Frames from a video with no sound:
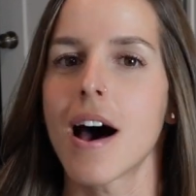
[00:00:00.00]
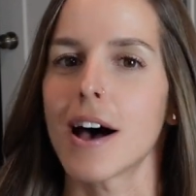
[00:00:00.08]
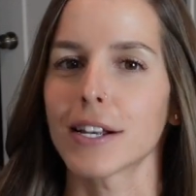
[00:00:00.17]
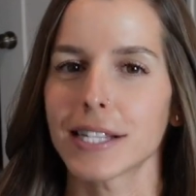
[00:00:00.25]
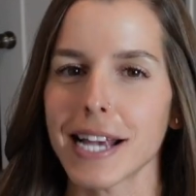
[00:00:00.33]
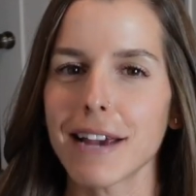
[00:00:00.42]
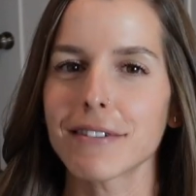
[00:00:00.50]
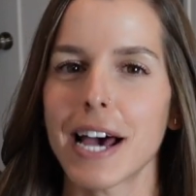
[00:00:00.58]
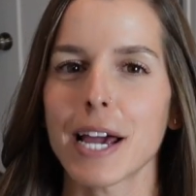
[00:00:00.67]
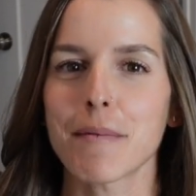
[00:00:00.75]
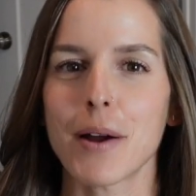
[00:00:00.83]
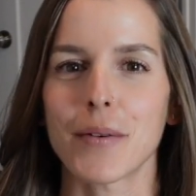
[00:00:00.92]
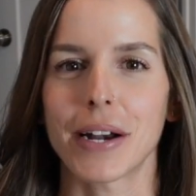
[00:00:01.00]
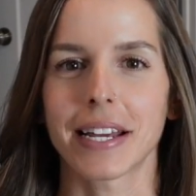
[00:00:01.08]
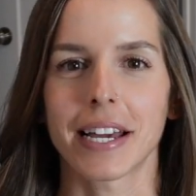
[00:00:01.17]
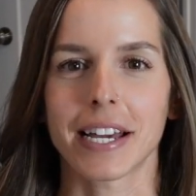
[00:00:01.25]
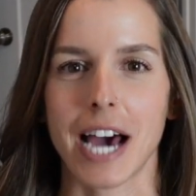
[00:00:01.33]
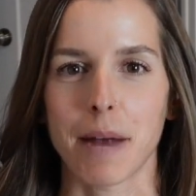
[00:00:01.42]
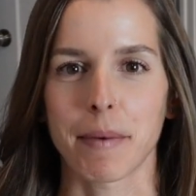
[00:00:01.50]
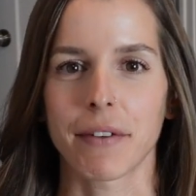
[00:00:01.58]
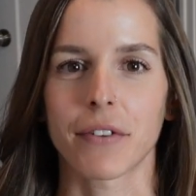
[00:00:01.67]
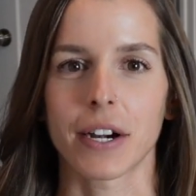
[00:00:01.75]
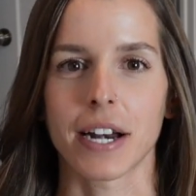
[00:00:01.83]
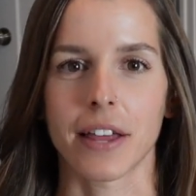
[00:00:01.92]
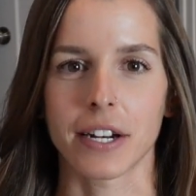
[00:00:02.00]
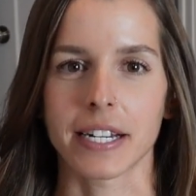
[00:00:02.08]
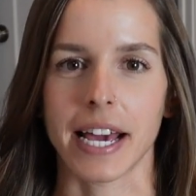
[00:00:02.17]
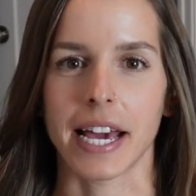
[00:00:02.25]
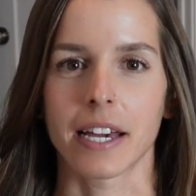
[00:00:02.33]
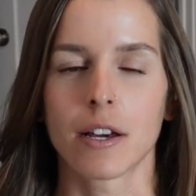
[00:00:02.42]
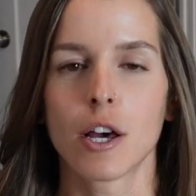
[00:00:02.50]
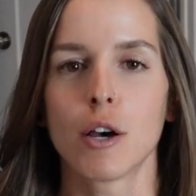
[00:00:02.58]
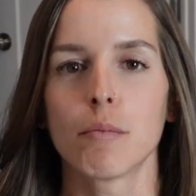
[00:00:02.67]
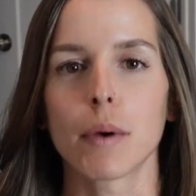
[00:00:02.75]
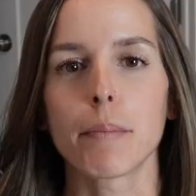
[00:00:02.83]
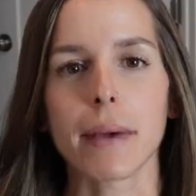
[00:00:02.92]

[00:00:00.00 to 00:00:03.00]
I'll save talking about running economy for another day, but